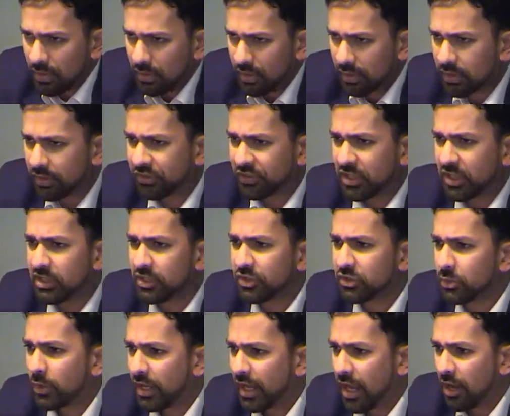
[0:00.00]
the
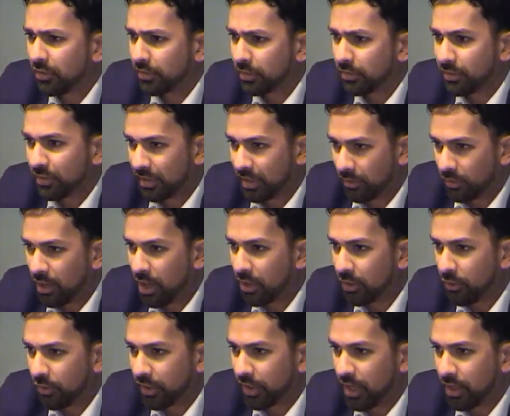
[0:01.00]
seniors went out. They were all
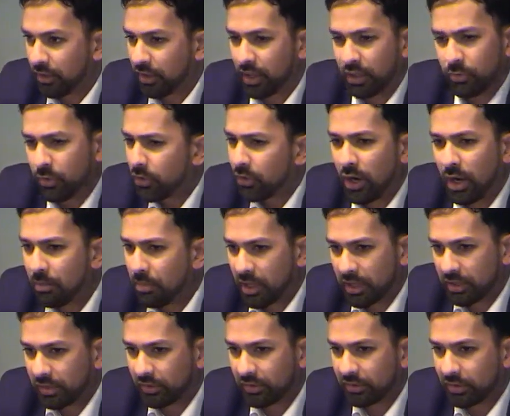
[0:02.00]
going out, and we were all
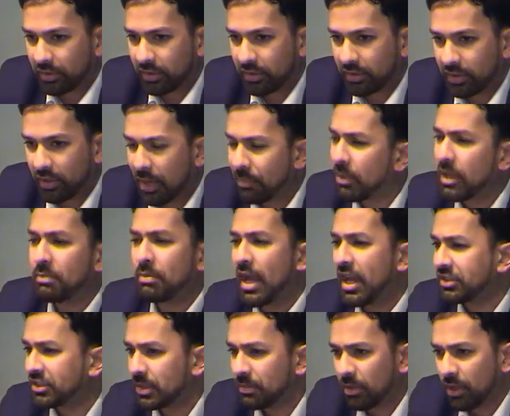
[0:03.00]
buddies. I played
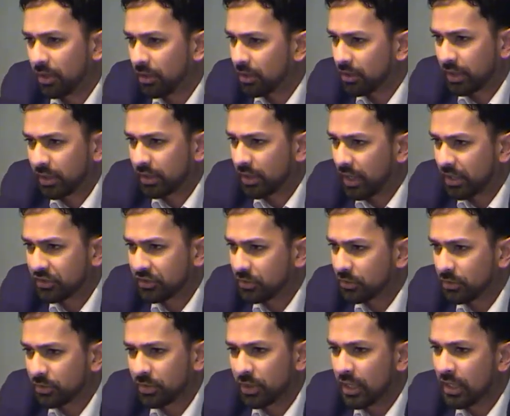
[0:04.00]
basketball in high
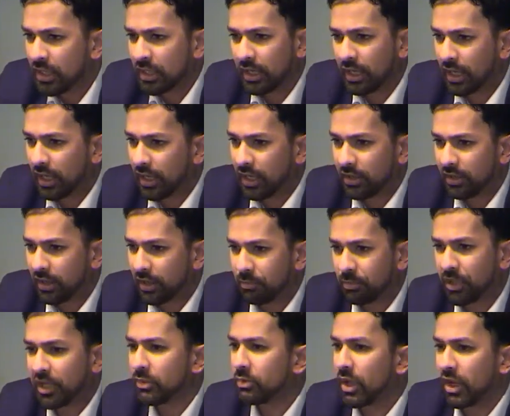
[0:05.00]
school. I
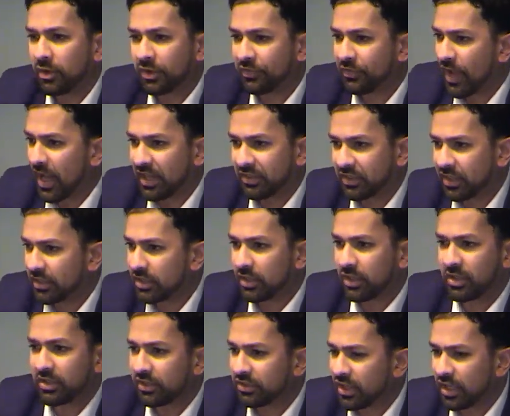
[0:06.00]
played while I was fasting, did
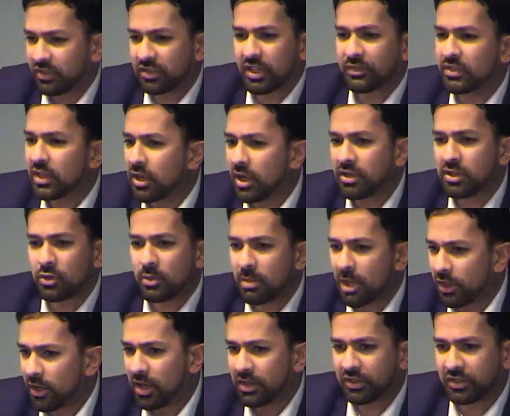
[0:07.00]
all this kind of stuff. They all knew
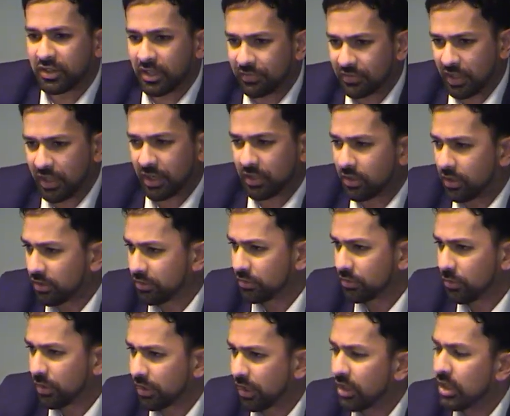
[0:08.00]
about all the stuff that I'd gone
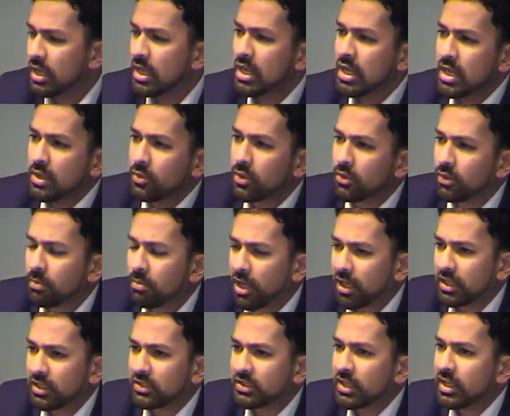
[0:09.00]
through, whatnot. We were
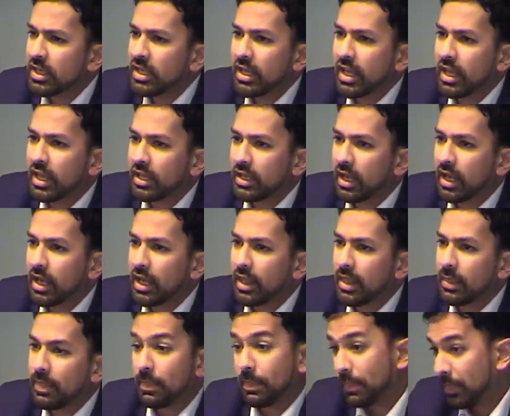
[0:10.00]
buddies, and
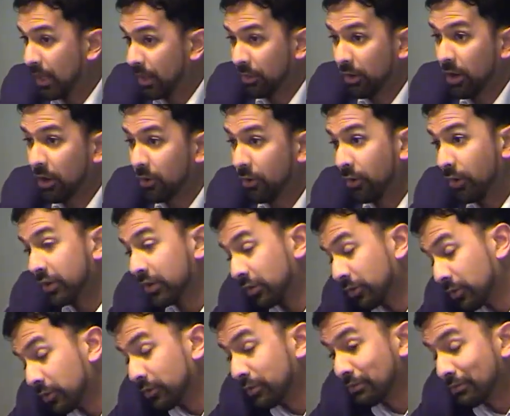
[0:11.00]
they were all going
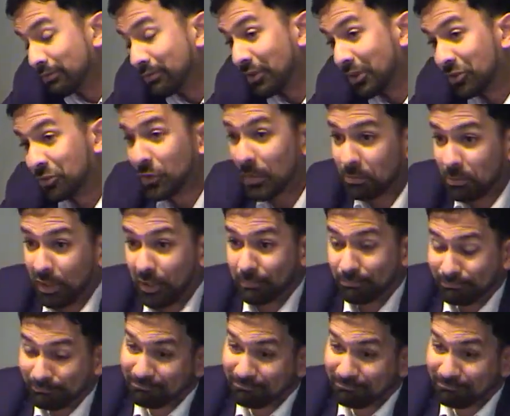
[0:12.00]
to the strip club,